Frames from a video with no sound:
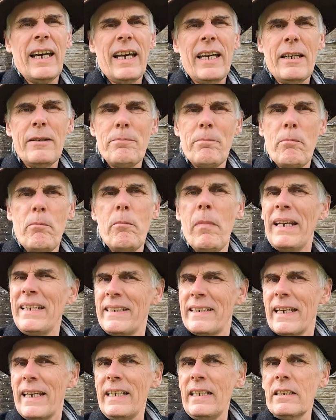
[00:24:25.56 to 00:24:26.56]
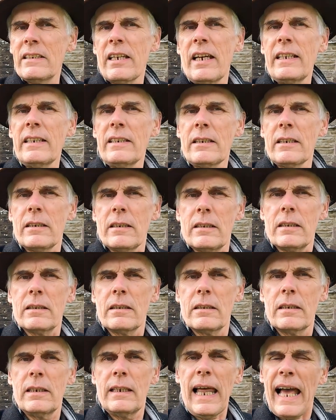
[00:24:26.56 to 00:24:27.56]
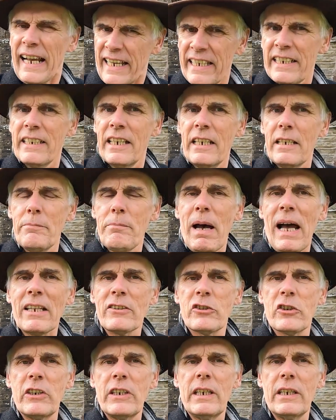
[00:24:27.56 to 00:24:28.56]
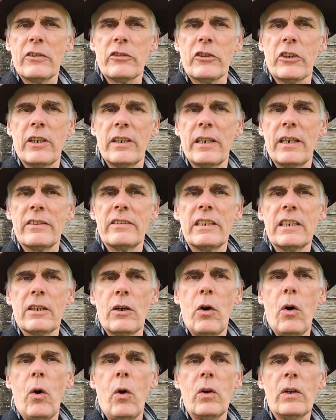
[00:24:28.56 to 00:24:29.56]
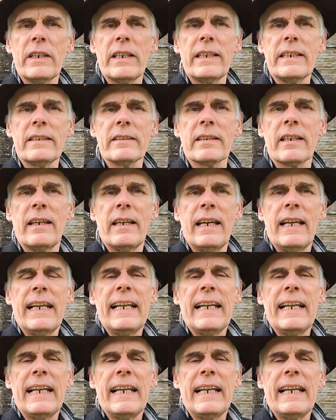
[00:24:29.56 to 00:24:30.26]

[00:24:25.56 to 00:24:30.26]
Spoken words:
mundane title, lacking in imagination, as he called it,